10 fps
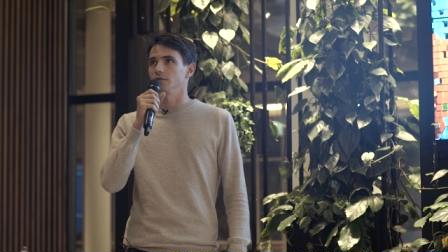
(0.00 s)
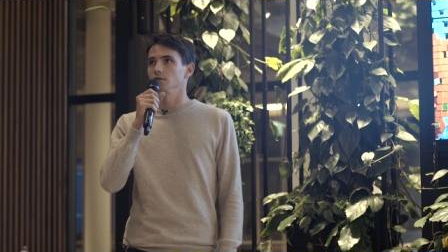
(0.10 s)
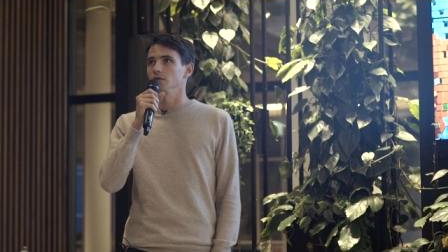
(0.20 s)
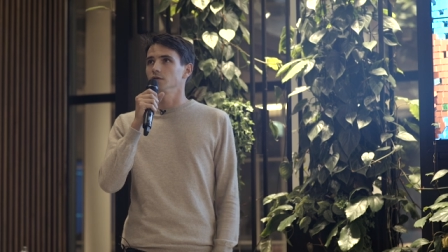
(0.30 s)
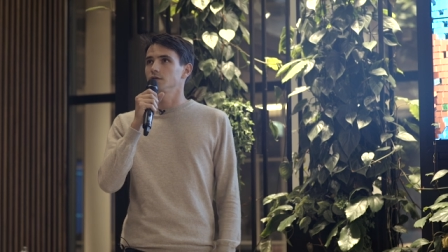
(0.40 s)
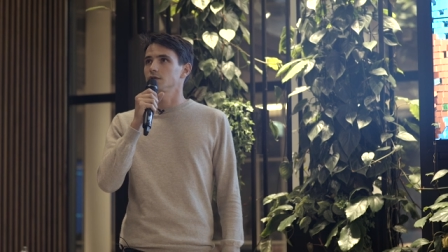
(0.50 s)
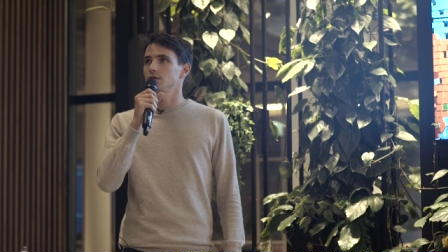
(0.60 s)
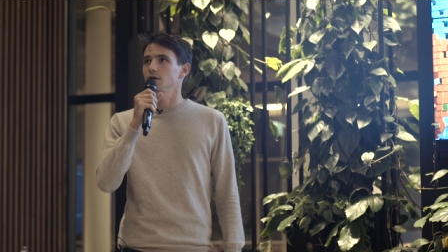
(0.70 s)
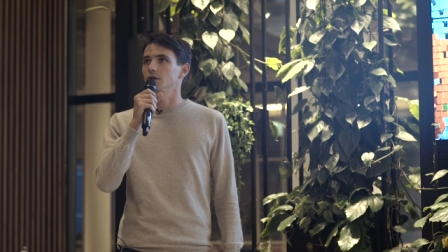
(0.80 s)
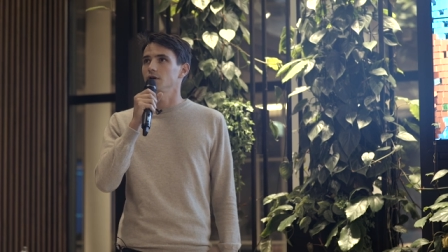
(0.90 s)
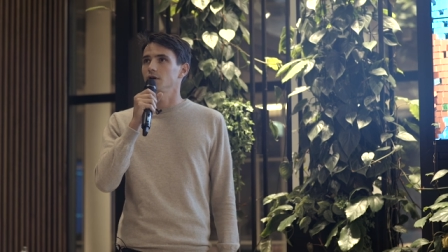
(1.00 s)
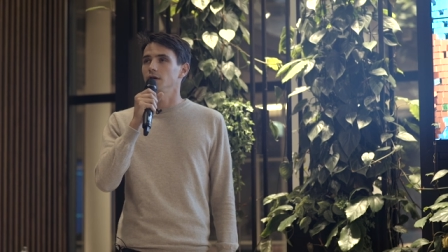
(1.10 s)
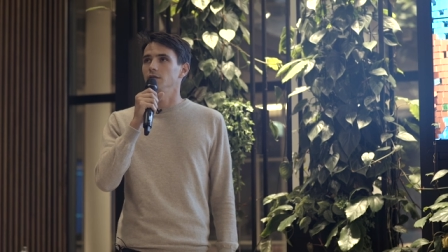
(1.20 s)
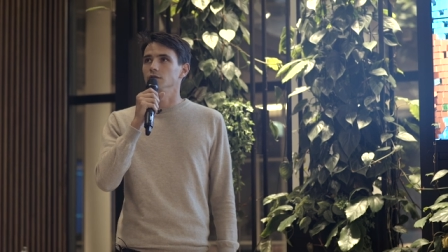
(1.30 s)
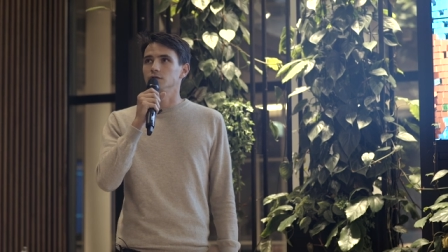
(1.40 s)
downloads uh,
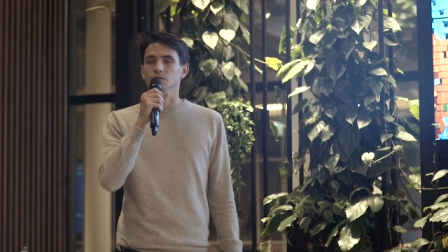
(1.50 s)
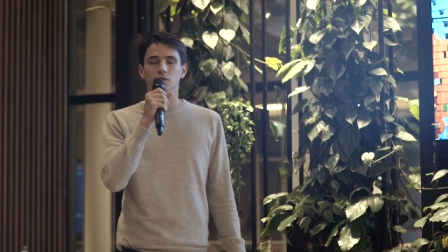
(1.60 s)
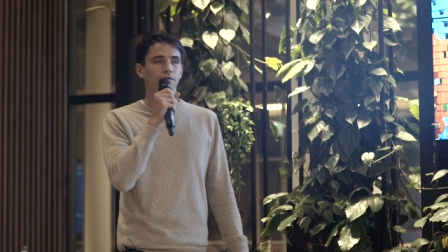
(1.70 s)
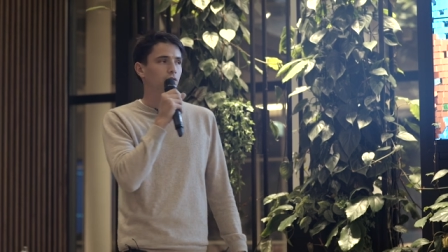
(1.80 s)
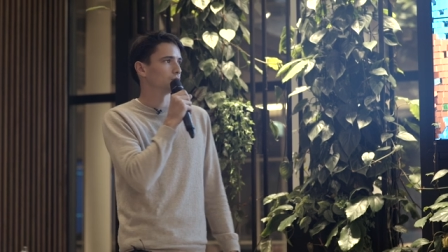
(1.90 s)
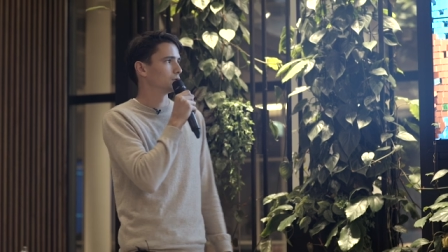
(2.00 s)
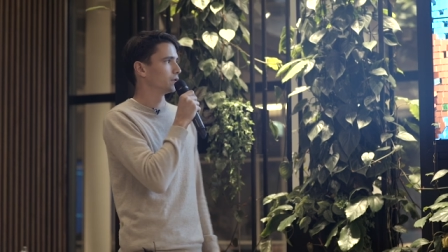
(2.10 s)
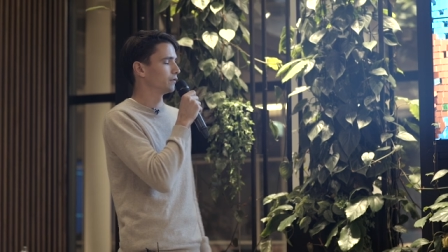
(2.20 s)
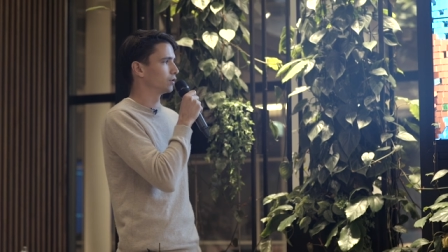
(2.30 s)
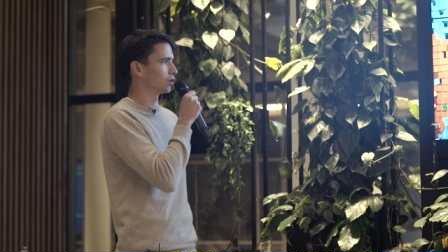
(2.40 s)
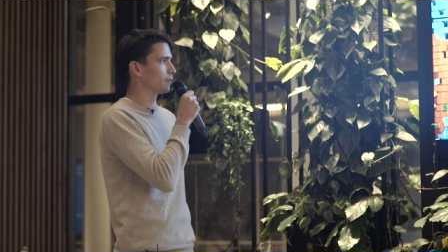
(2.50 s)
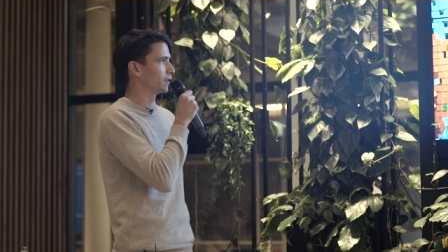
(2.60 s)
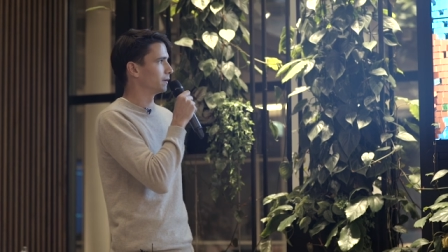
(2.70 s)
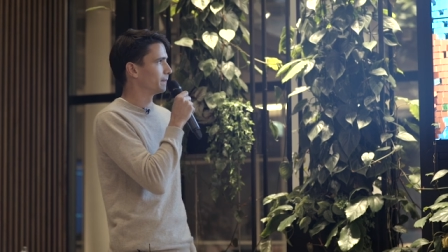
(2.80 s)
and also revenue uh, for the company.